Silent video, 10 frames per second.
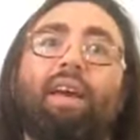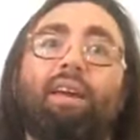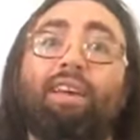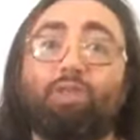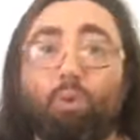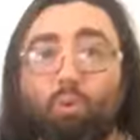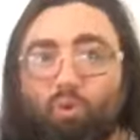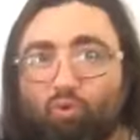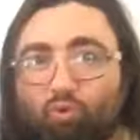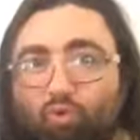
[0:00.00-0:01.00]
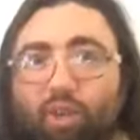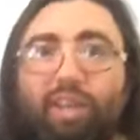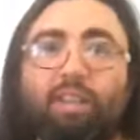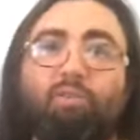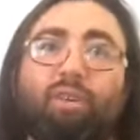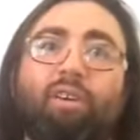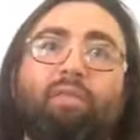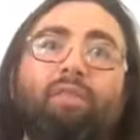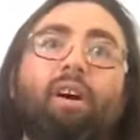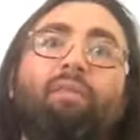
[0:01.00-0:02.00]
that's where we really, really
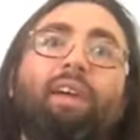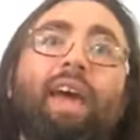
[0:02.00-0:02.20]
evolve.